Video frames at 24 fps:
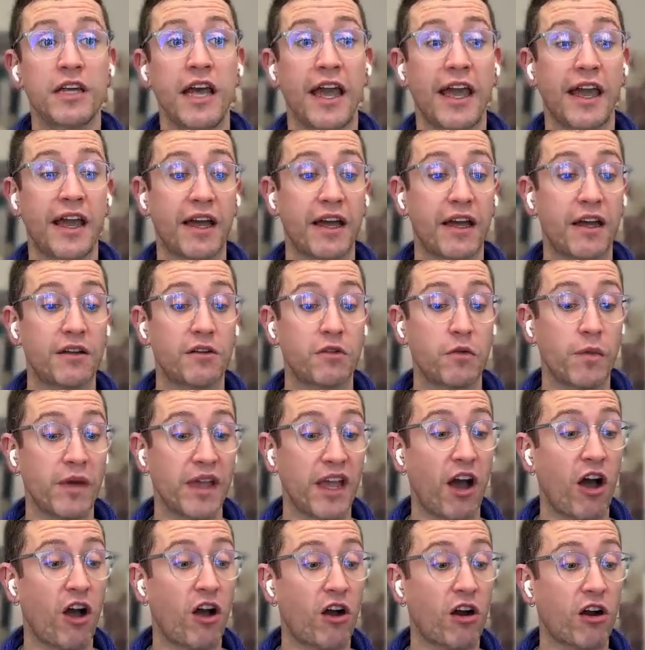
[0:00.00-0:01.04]
And
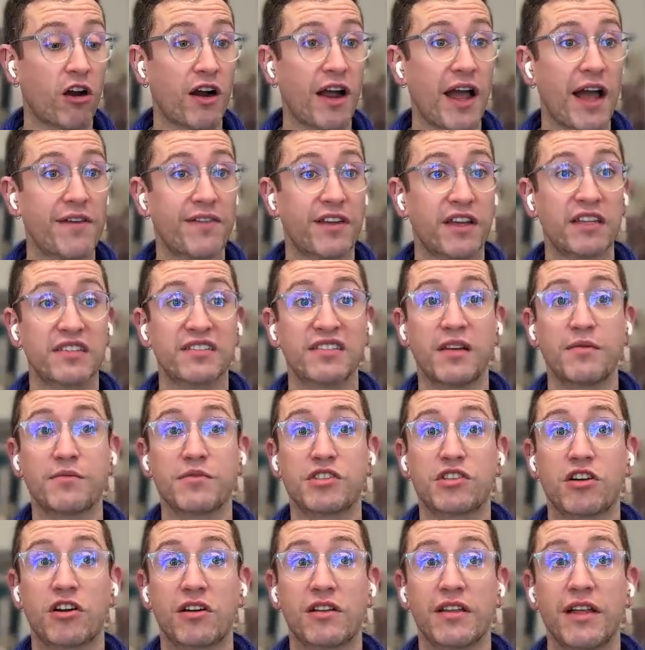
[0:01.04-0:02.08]
we are having some
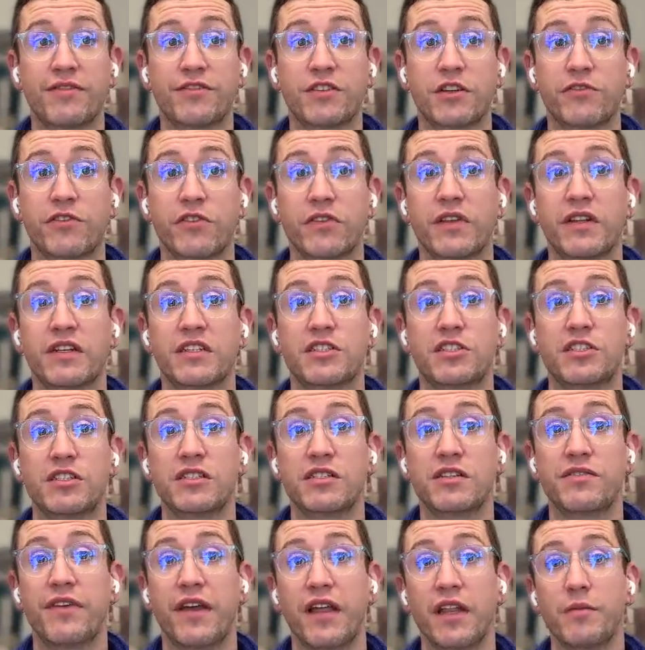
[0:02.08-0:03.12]
stock left over that is
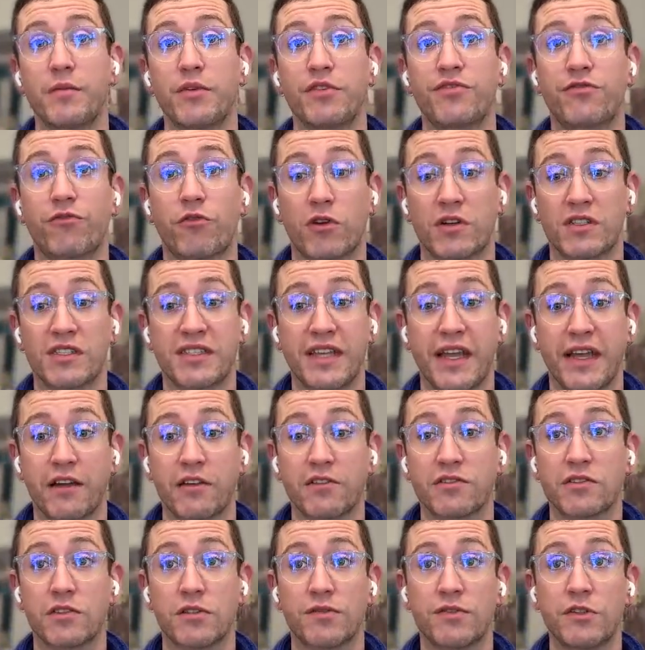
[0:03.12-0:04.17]
just available for sale.
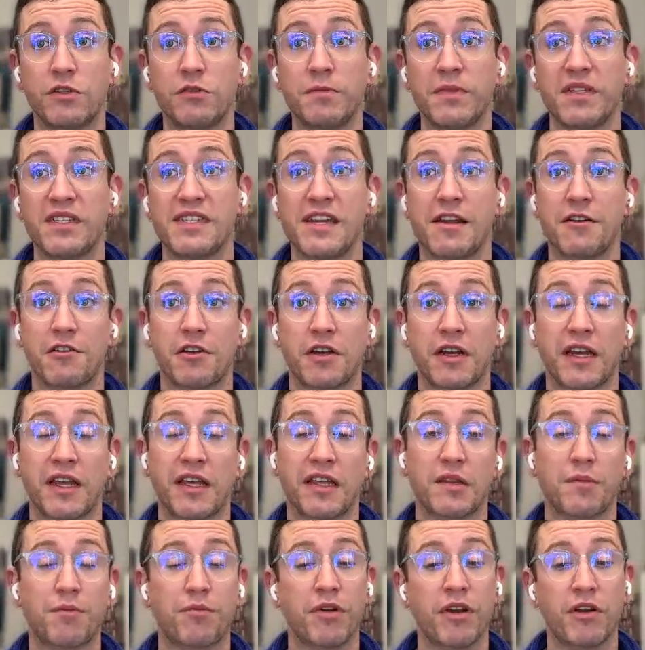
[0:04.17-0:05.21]
So if you missed out on any
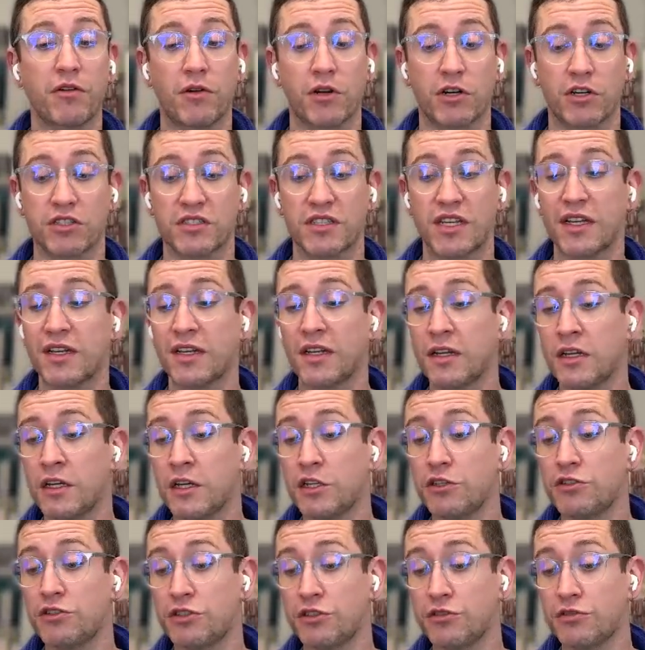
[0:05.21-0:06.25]
of the pre-orders,
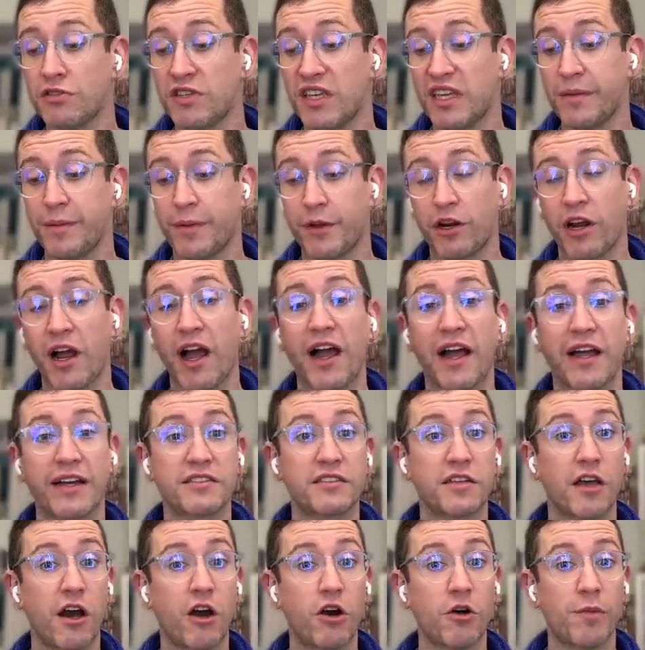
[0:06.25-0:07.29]
do keep your
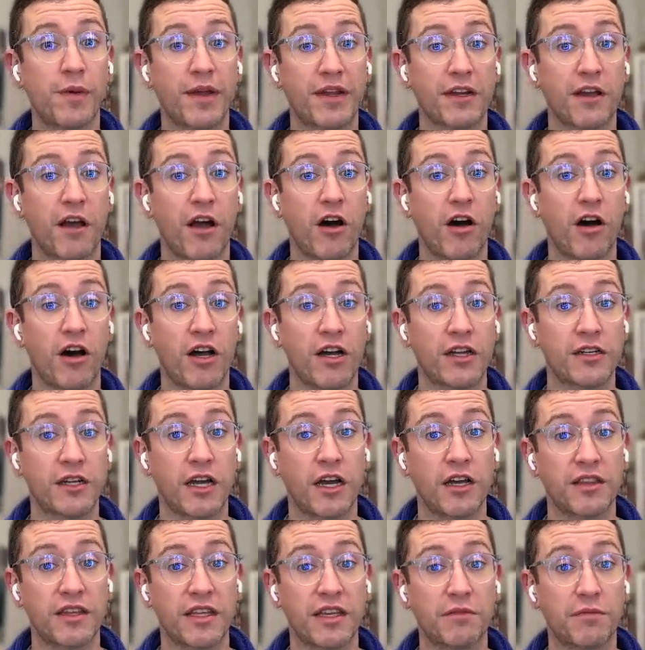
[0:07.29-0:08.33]
eyes open on
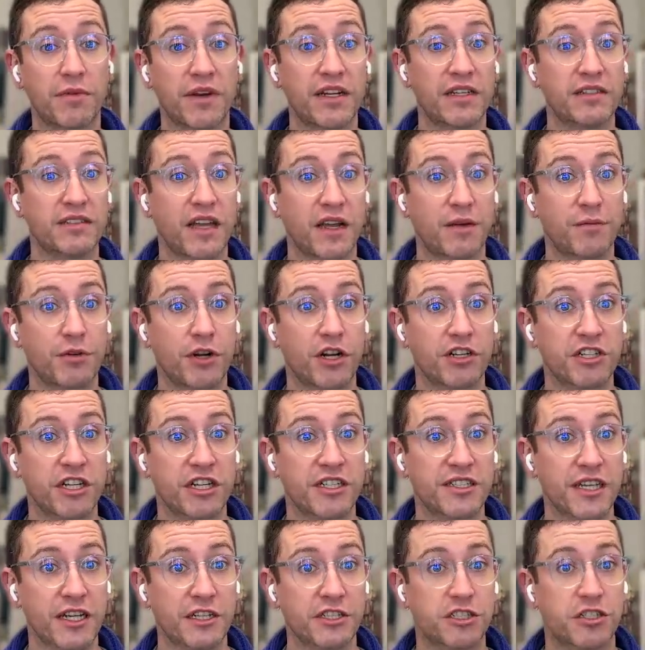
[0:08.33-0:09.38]
the redesign project
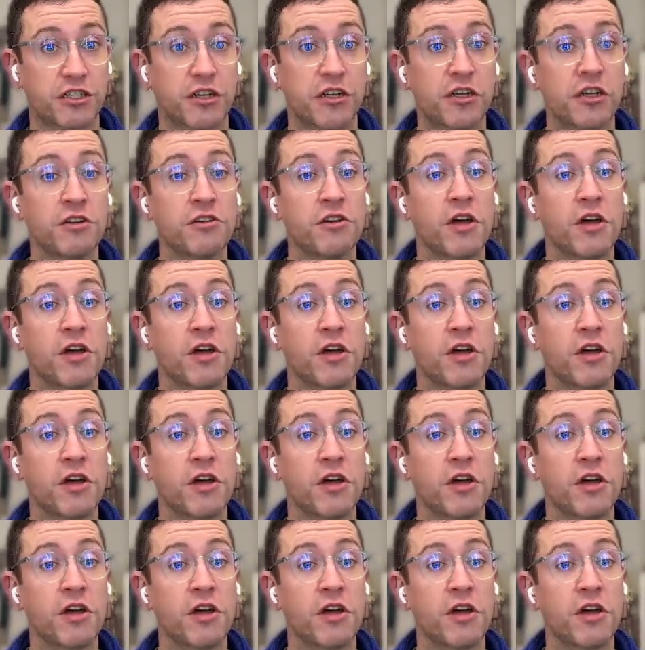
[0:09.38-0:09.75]
section